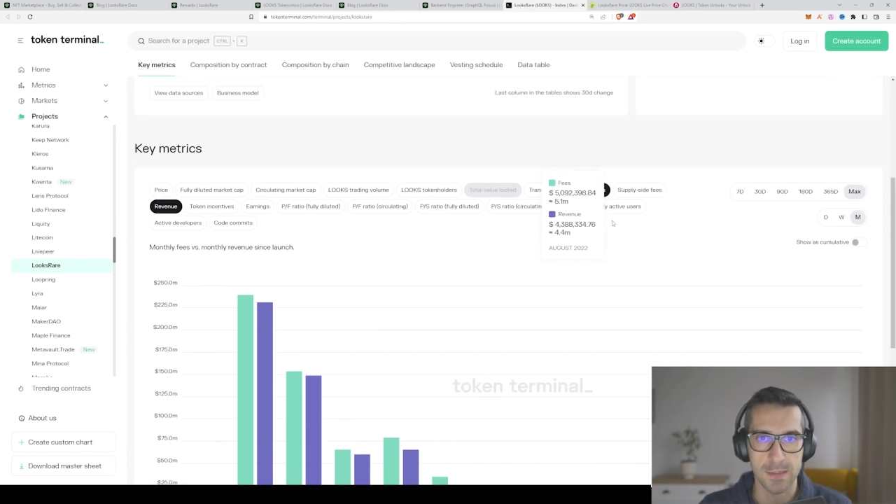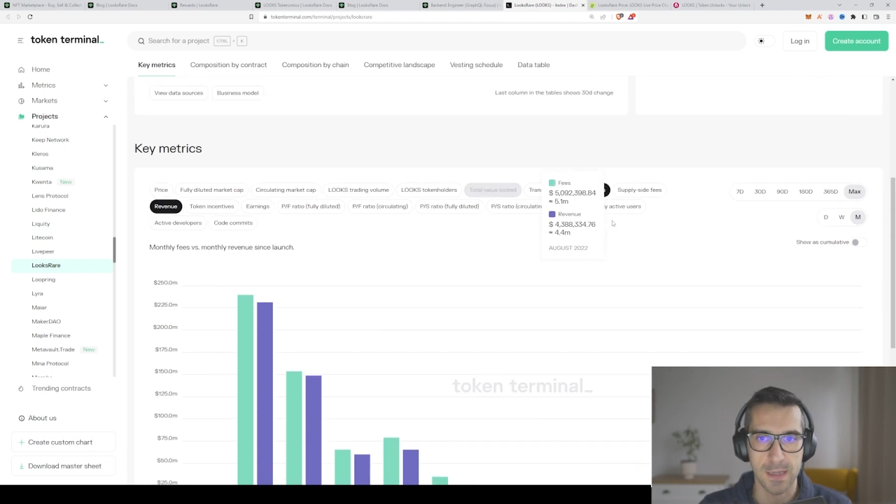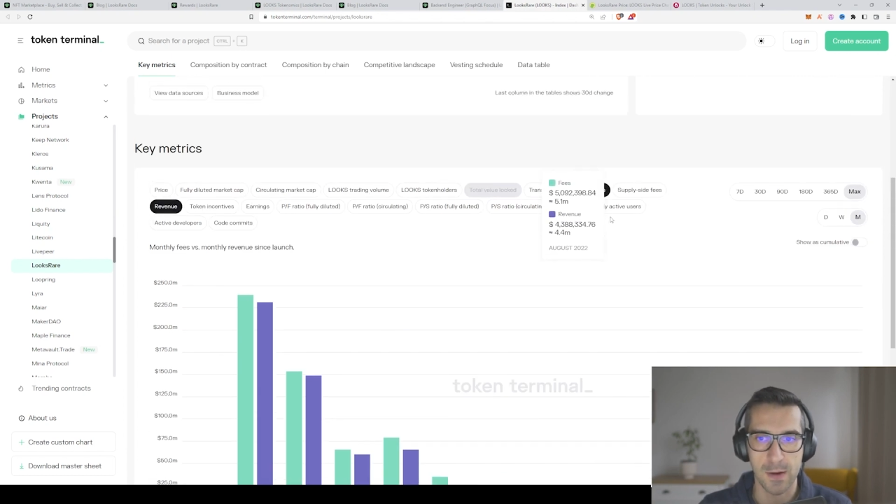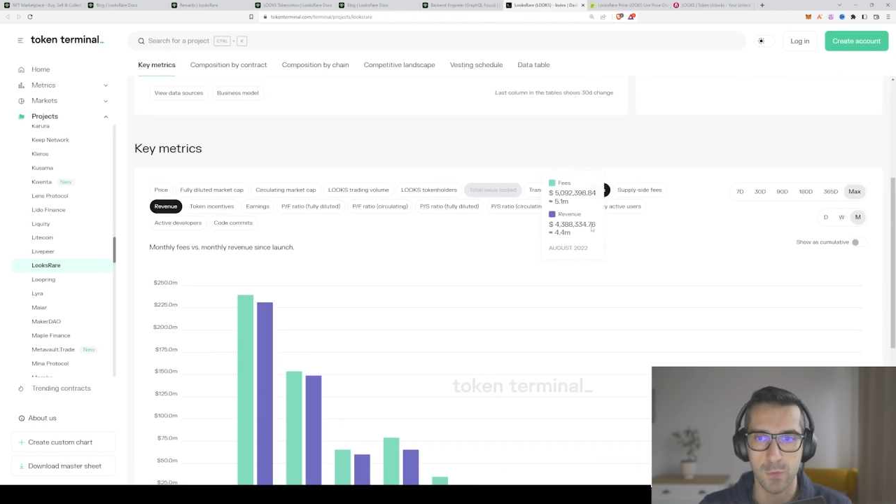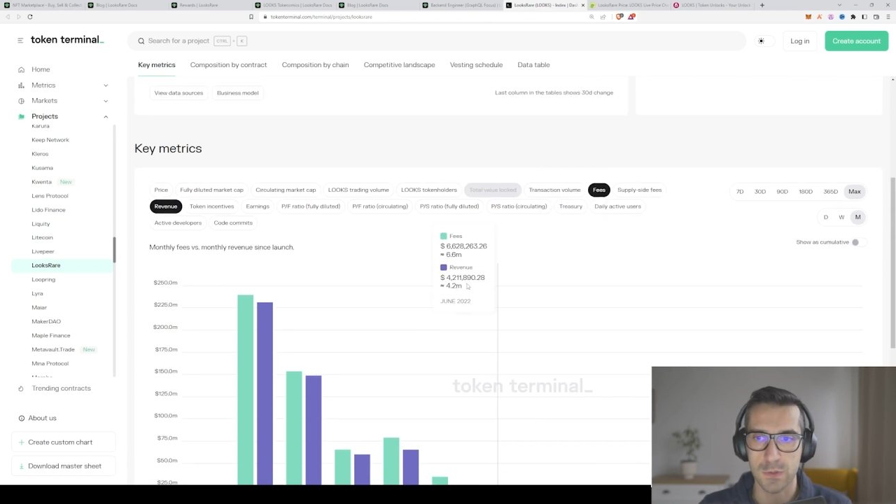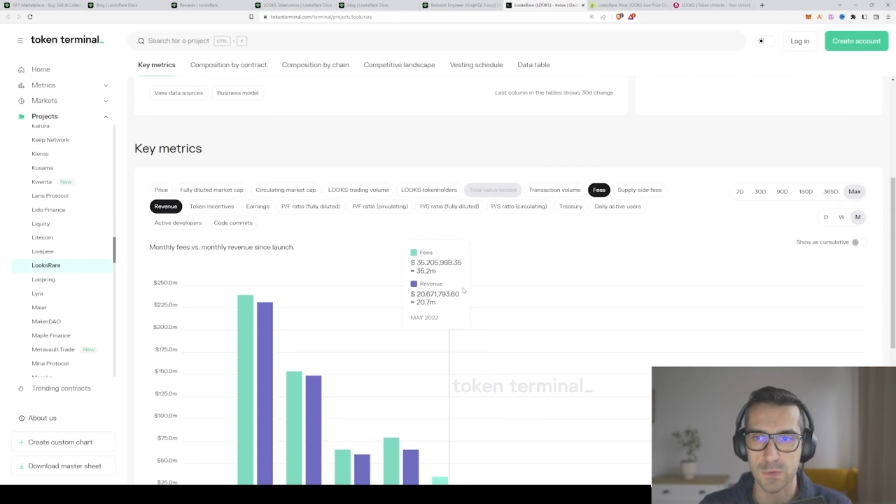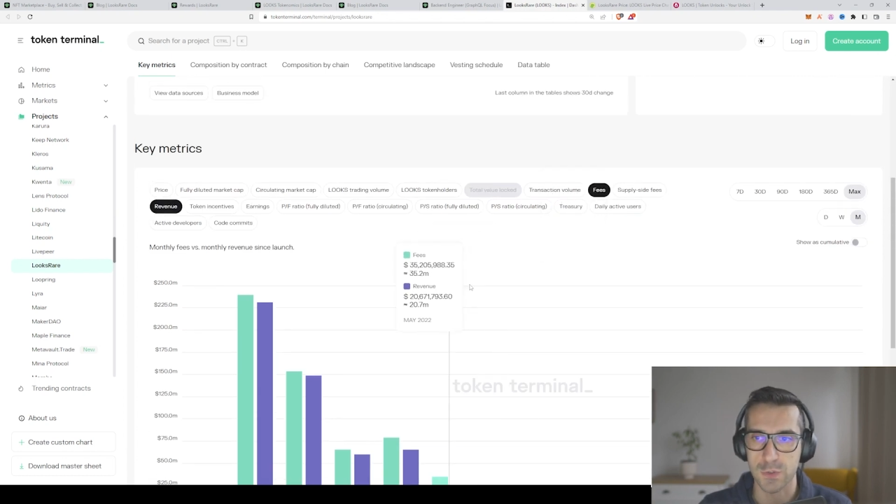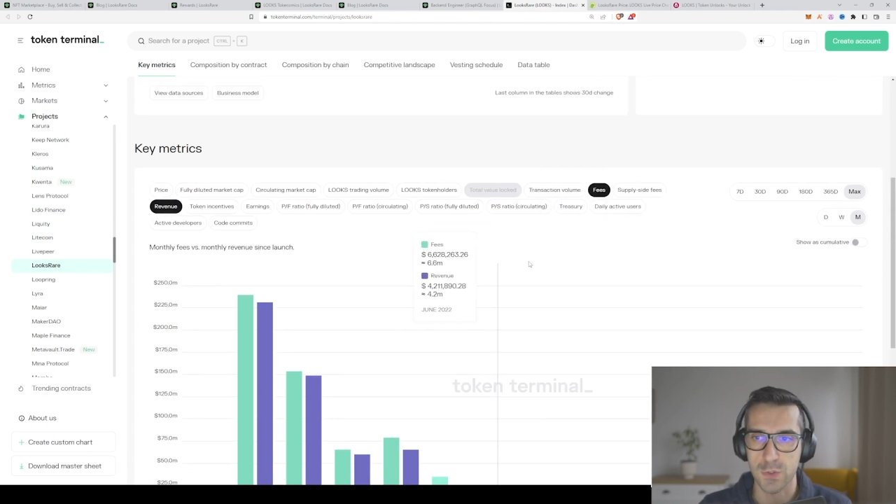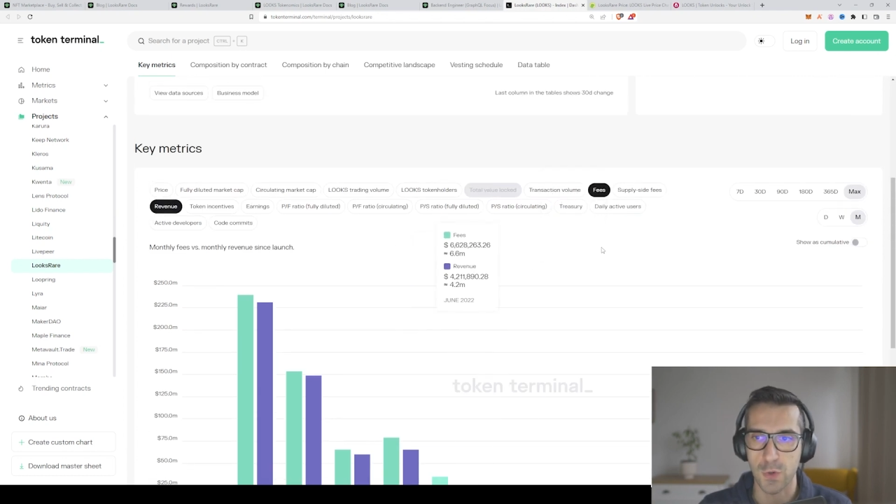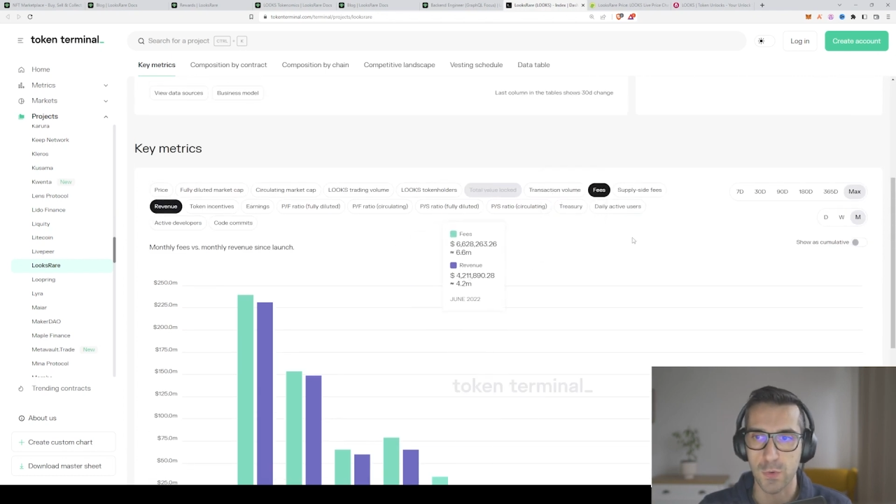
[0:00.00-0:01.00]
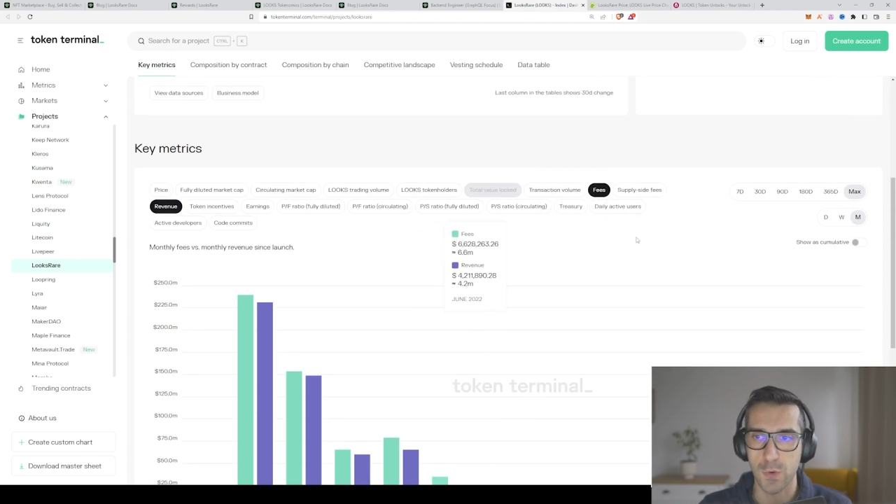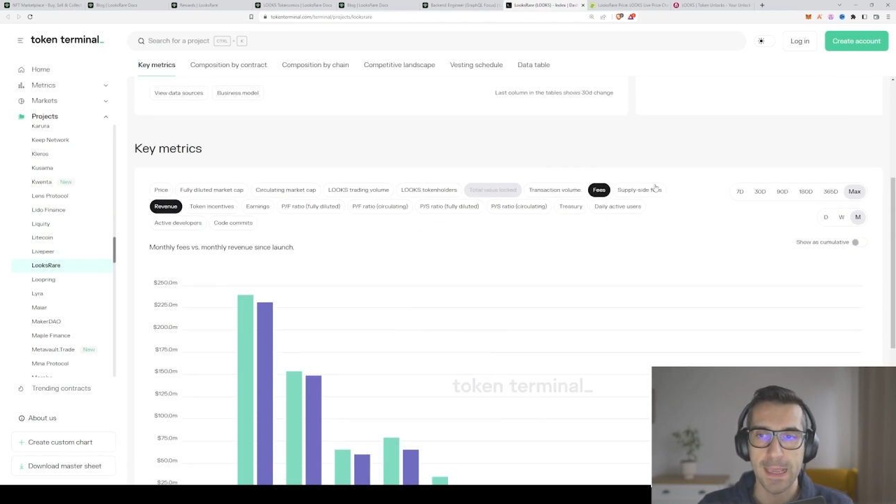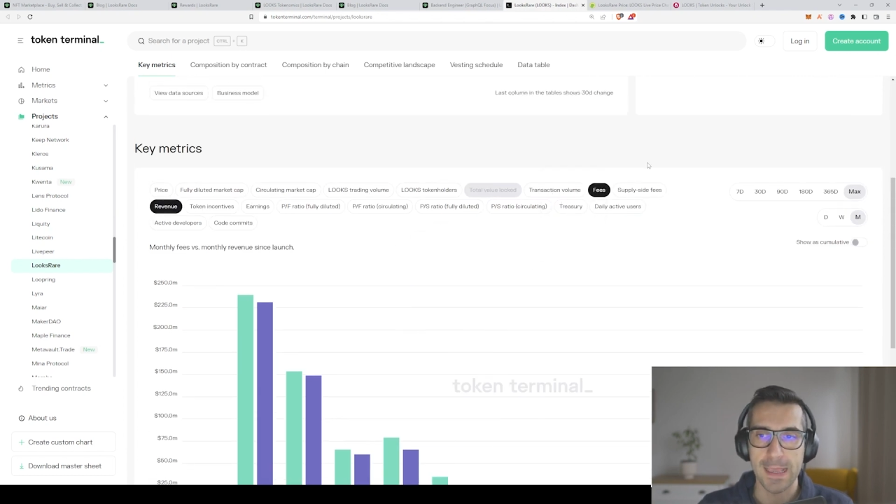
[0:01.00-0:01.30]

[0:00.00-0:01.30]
that I wanted to show you,